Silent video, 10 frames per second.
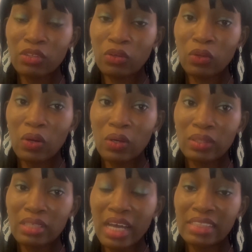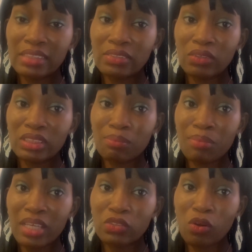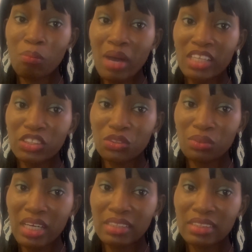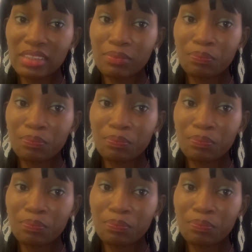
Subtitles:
on God. I did not depend on my strength.